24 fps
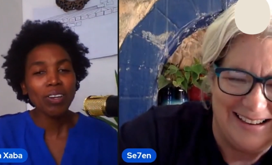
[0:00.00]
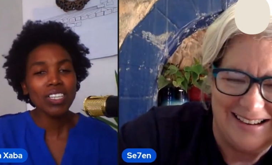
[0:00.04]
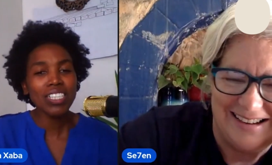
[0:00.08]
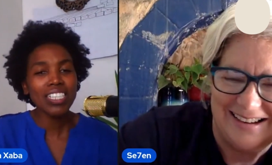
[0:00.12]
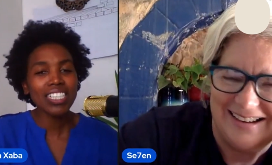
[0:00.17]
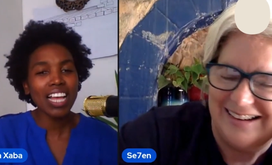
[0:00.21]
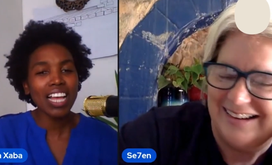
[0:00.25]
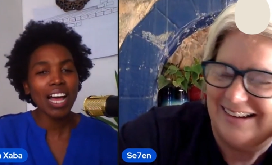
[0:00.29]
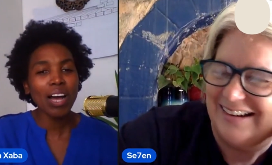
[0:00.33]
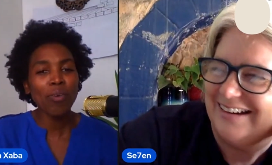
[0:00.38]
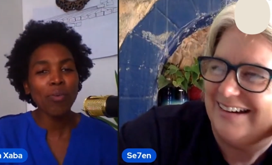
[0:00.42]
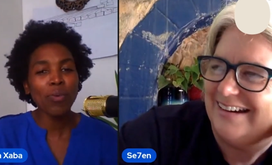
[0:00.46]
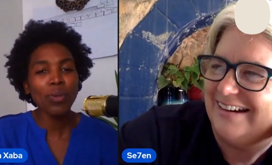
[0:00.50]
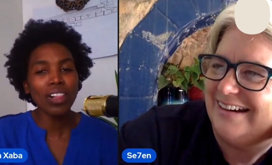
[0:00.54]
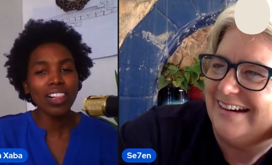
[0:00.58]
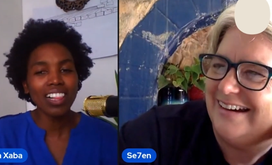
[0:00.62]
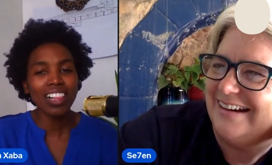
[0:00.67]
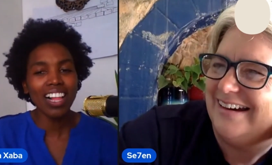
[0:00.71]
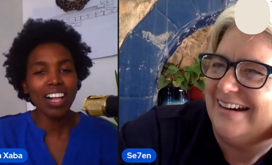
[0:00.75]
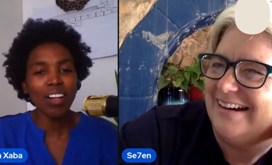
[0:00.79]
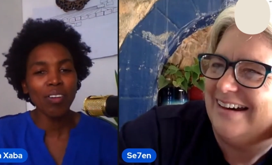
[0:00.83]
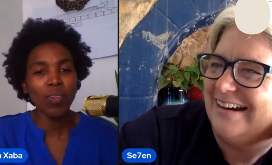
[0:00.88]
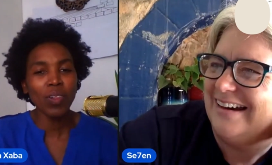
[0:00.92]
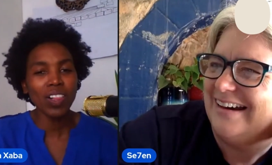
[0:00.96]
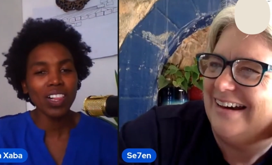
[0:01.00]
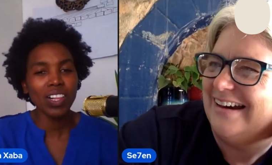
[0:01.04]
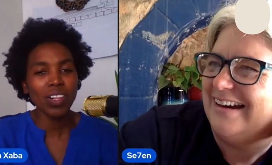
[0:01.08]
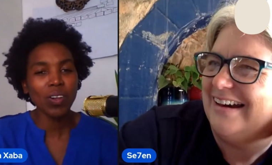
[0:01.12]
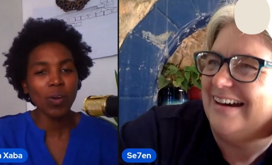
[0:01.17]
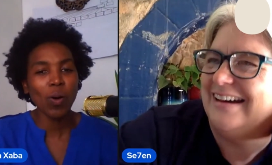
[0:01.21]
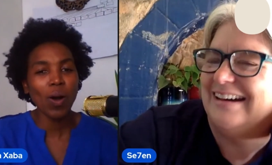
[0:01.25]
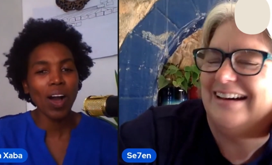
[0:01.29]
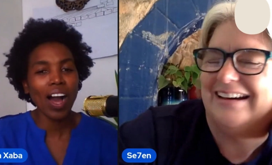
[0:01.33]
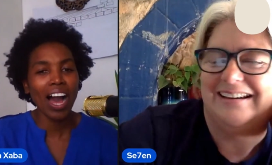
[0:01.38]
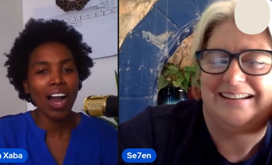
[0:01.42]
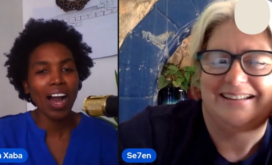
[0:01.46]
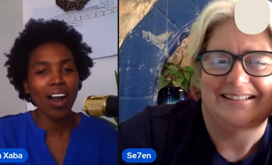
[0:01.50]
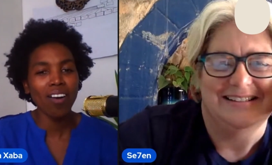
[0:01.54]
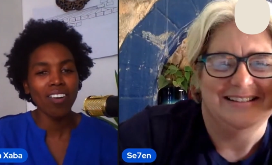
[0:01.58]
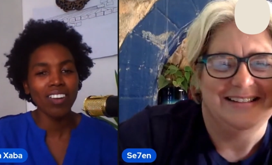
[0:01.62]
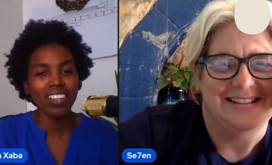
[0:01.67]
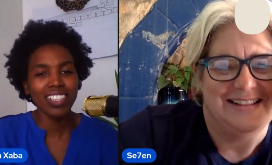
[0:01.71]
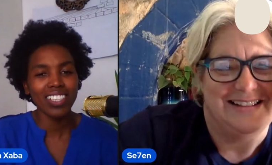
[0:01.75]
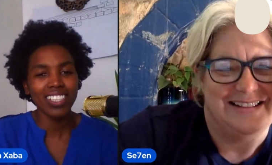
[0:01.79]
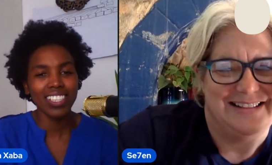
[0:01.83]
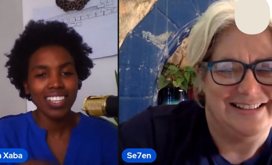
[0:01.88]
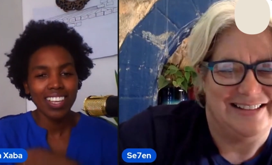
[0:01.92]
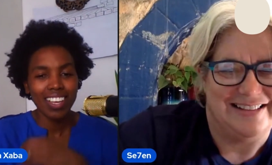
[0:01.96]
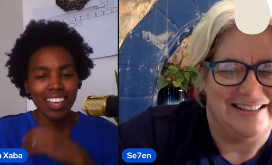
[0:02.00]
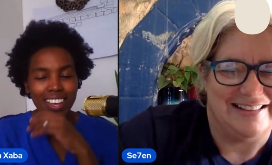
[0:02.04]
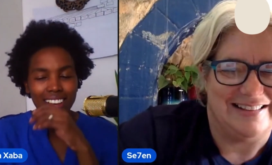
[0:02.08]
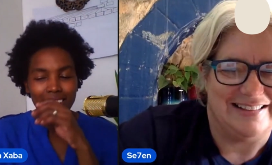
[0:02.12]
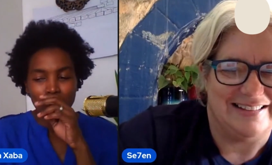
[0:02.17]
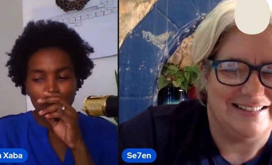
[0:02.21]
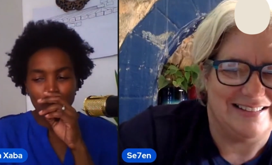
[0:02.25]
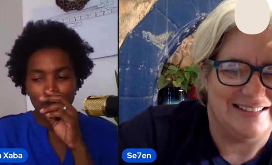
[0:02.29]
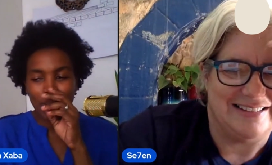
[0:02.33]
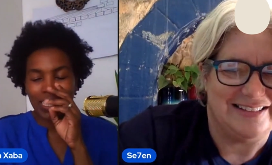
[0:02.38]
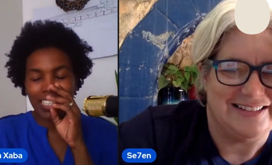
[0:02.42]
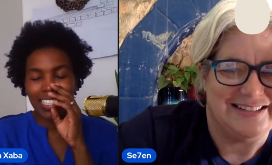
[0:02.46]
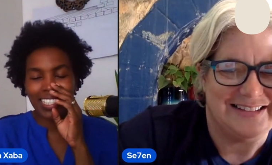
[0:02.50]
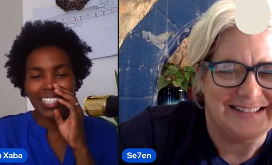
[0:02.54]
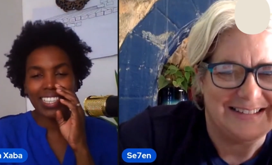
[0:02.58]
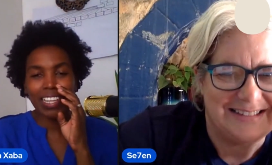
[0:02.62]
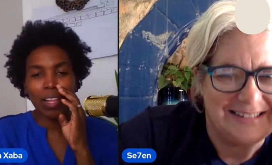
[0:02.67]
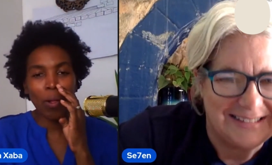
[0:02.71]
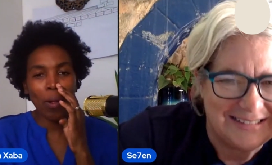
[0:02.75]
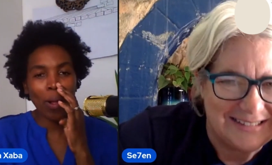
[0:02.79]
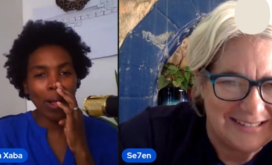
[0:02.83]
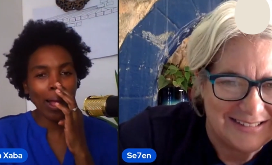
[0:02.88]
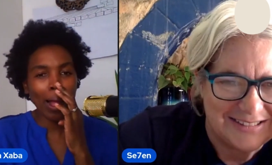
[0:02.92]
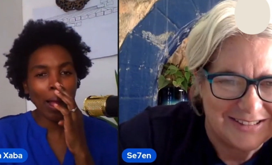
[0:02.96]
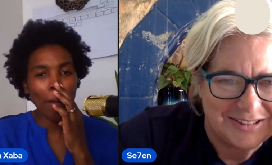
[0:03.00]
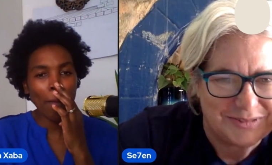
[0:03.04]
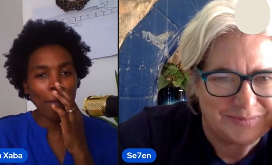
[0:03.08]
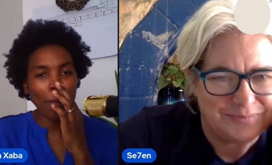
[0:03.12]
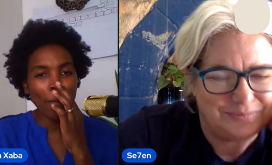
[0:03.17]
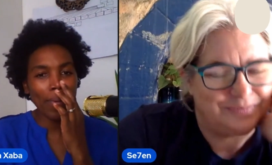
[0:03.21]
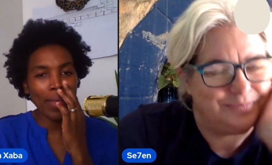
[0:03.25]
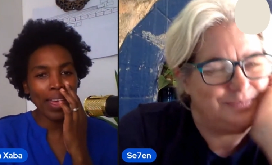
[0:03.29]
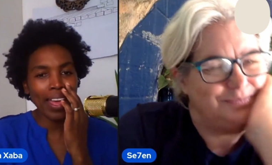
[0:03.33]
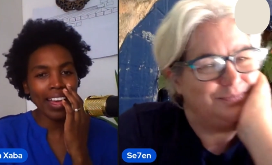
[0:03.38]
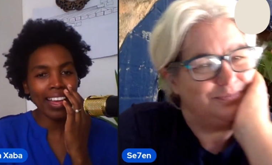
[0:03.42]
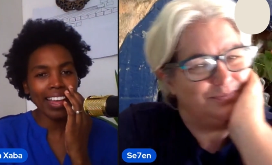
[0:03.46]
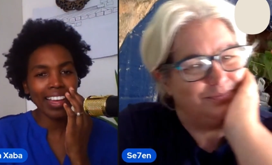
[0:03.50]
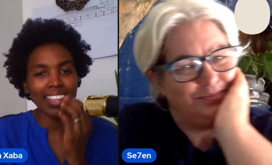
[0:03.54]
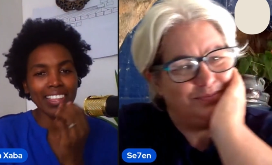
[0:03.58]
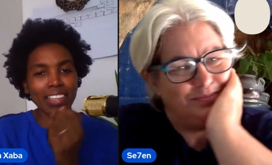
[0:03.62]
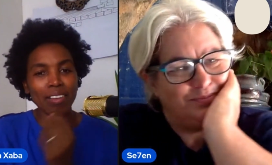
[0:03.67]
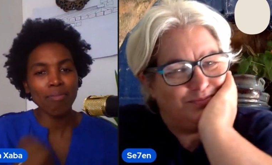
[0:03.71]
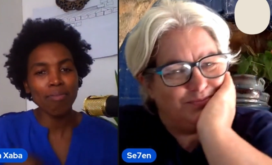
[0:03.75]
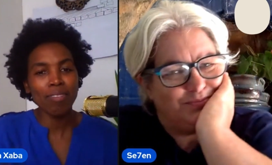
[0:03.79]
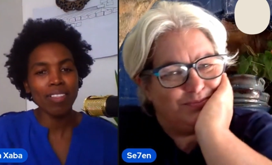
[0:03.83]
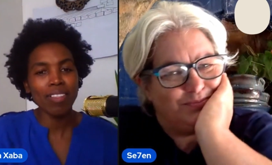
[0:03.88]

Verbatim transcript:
Speaker 1: because I will, I will go out but still come back and I'm